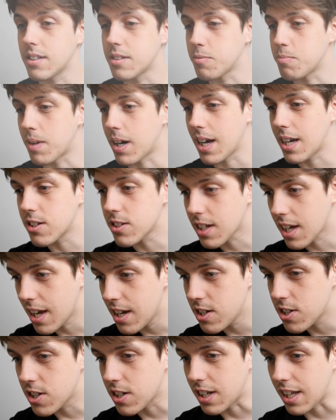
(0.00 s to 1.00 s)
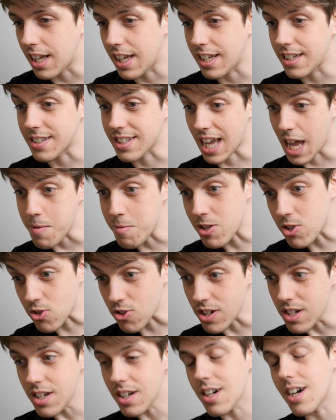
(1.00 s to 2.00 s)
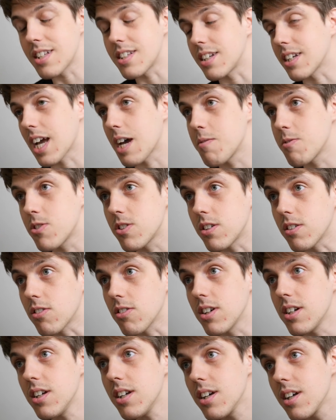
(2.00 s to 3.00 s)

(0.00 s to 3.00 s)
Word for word: My education is chemistry. I did a chemistry degree,